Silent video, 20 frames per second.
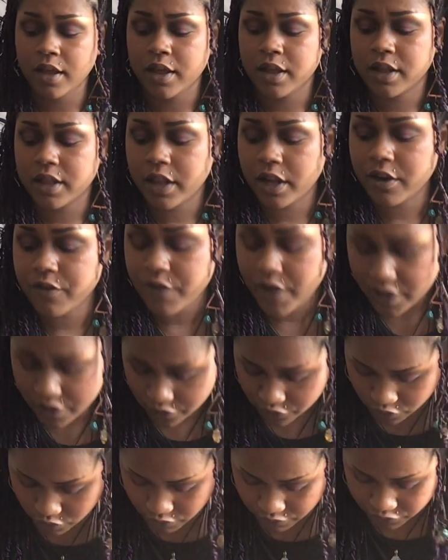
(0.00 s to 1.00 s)
Clarify the
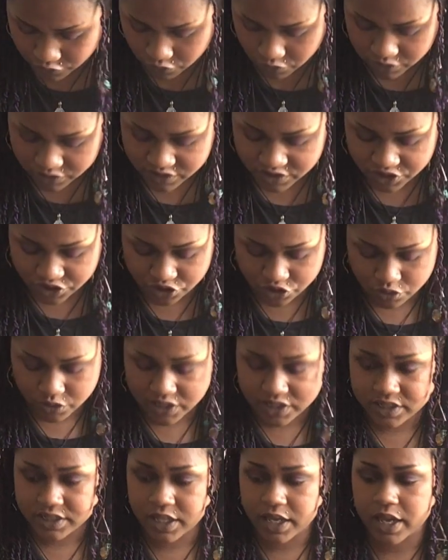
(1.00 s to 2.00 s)
Two of Swords, this
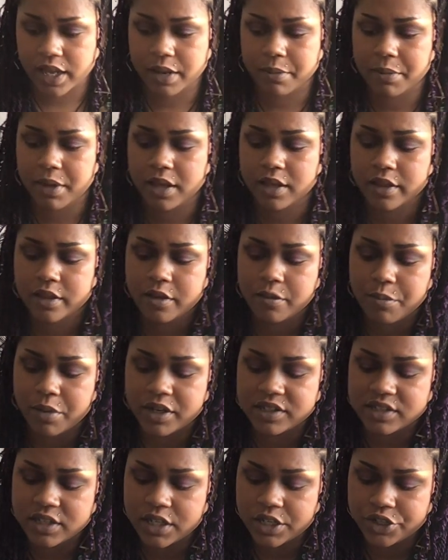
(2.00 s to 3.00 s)
choice they gotta make in the
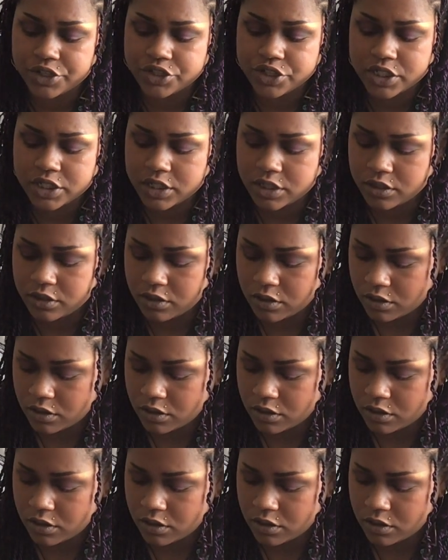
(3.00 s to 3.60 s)
present energy.